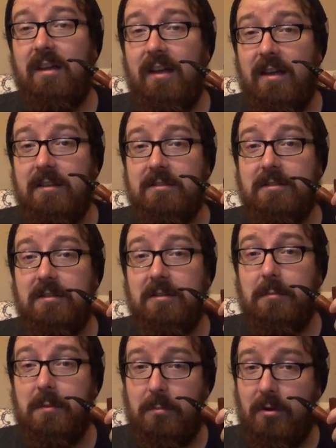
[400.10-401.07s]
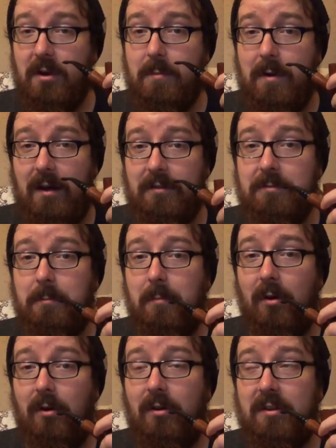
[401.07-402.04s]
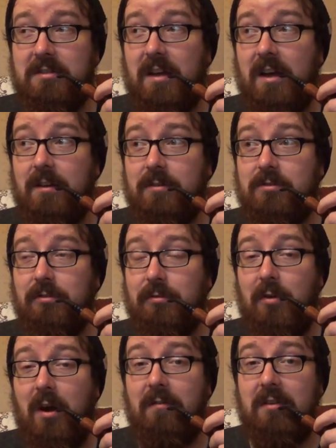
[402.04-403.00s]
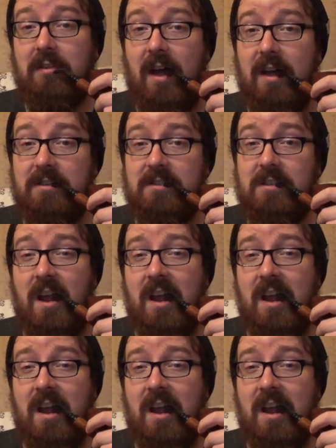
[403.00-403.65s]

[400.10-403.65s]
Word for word: it's going to be pretty bad but it's actually rather nice